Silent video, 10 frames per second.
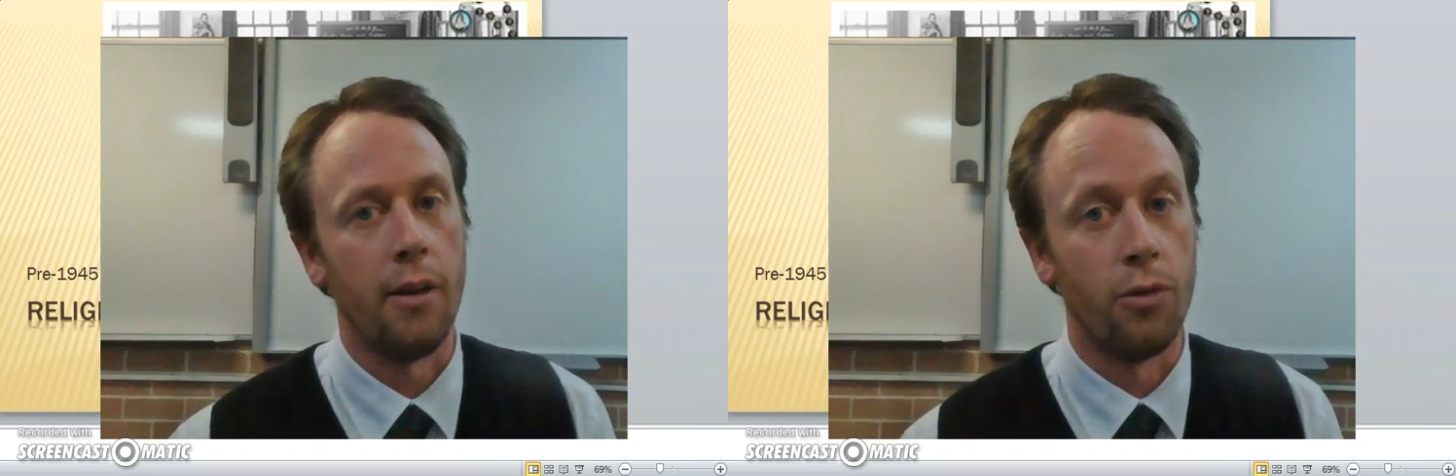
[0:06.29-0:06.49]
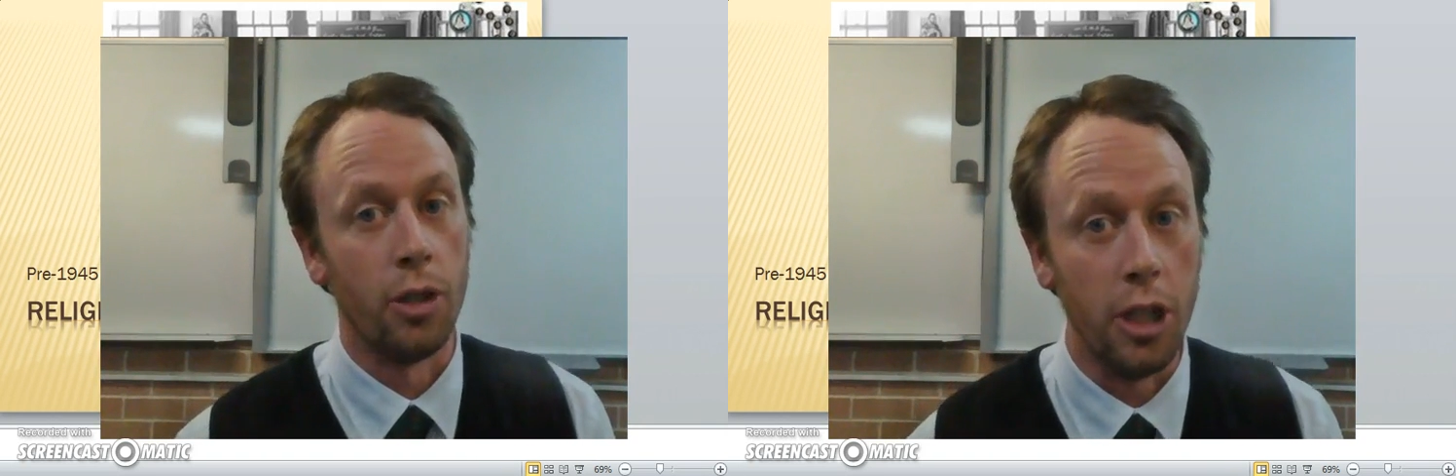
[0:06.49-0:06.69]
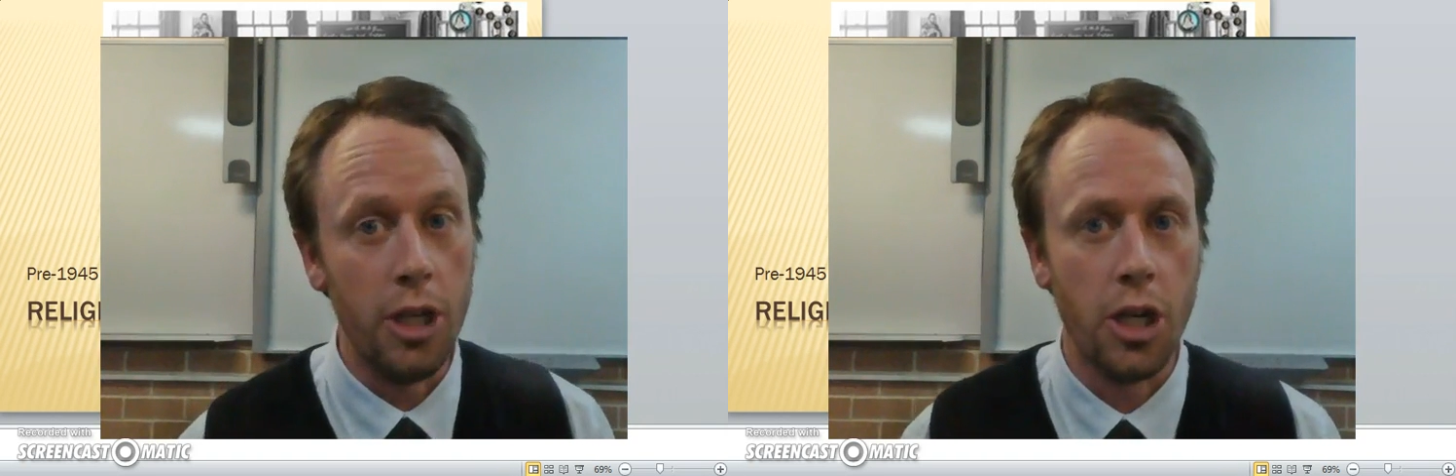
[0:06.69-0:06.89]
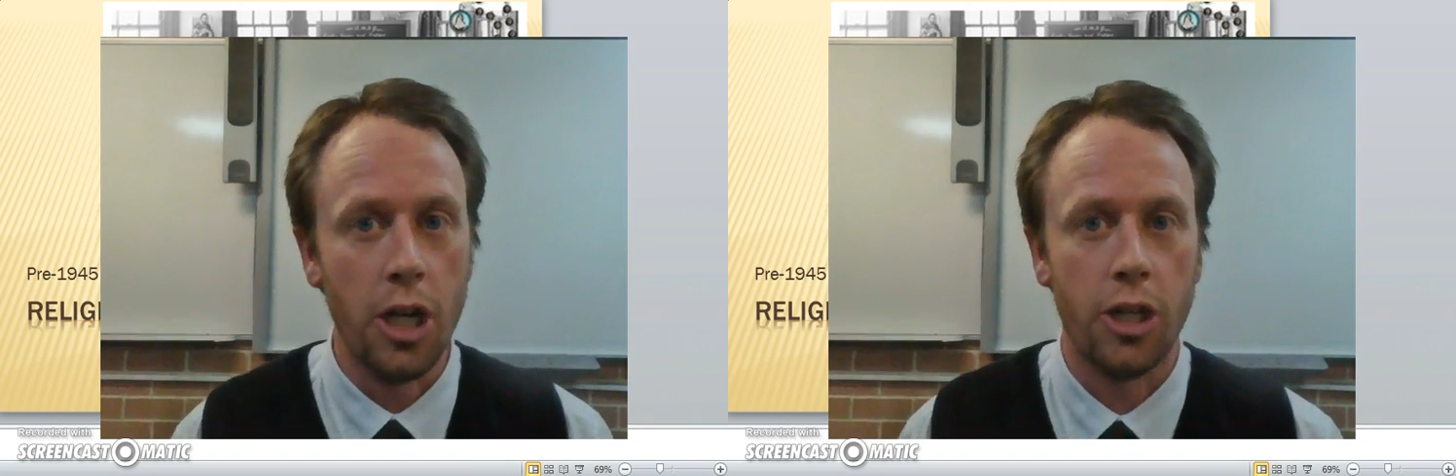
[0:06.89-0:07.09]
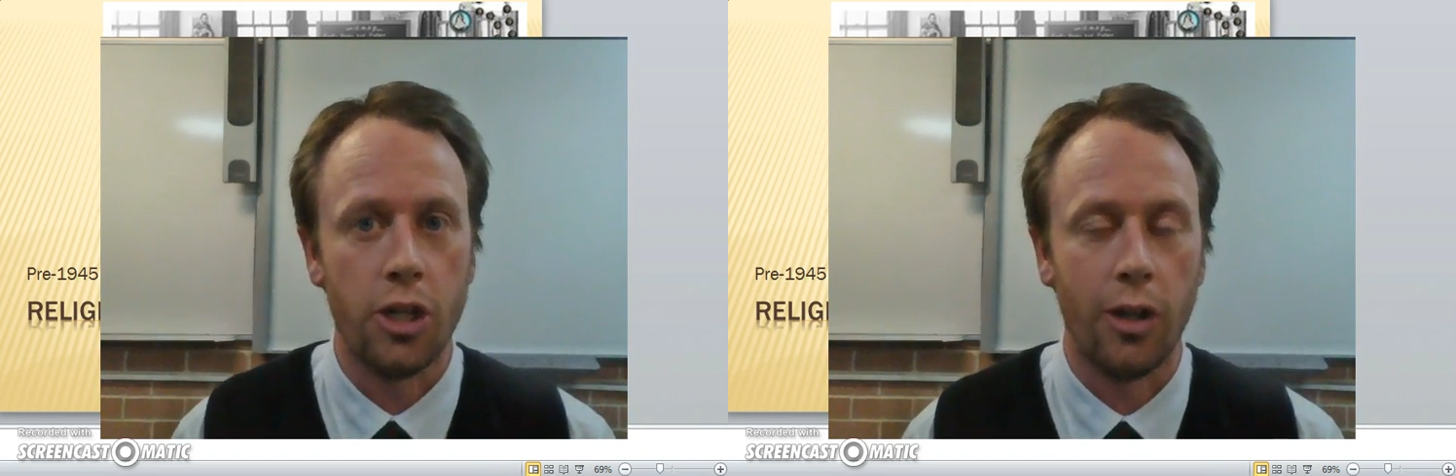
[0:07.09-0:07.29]
religion
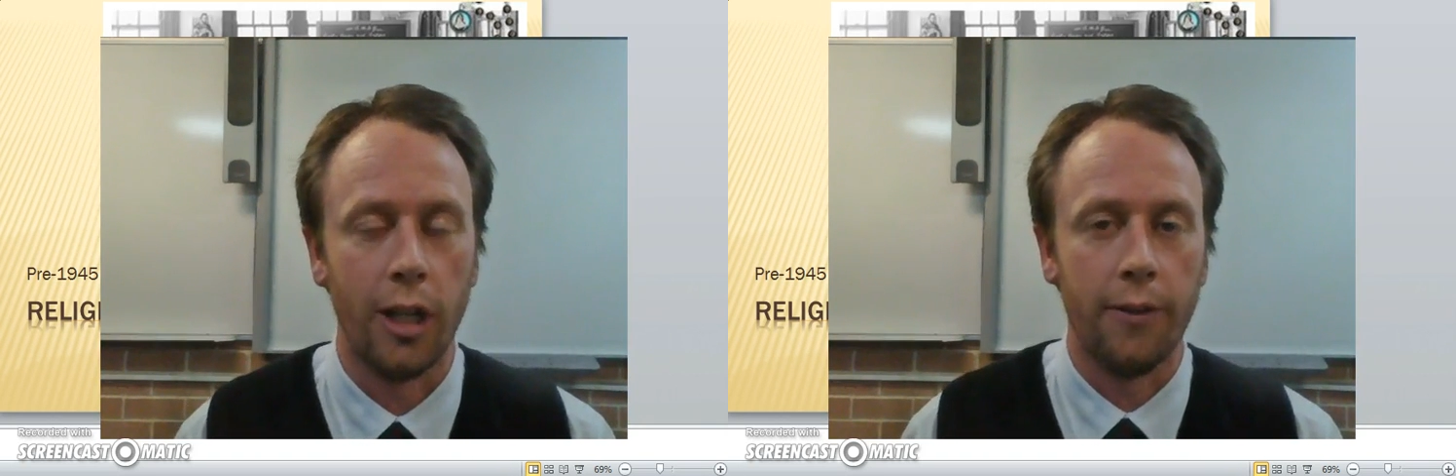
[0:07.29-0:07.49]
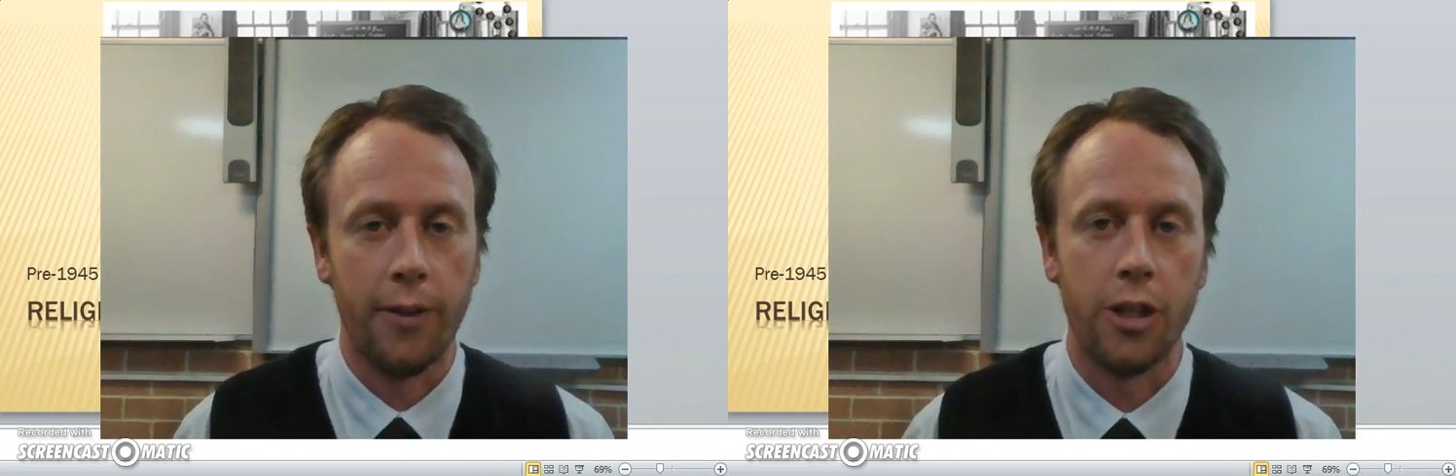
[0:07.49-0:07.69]
in Australia for the